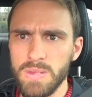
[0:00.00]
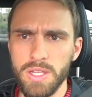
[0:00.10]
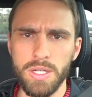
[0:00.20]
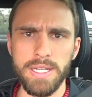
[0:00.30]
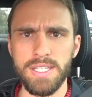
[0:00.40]

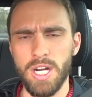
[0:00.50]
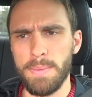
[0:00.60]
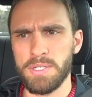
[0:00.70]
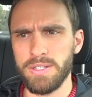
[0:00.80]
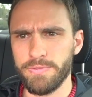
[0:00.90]
There is an
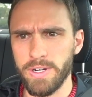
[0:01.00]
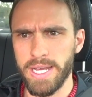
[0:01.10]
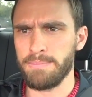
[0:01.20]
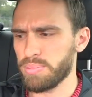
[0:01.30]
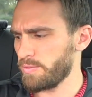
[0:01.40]
option for an
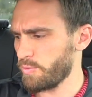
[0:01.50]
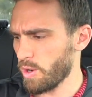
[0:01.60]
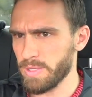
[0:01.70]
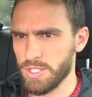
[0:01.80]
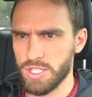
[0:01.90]
M
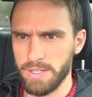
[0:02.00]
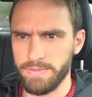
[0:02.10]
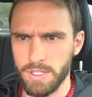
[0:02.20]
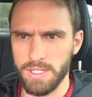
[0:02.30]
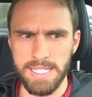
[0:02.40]
Performance shifter.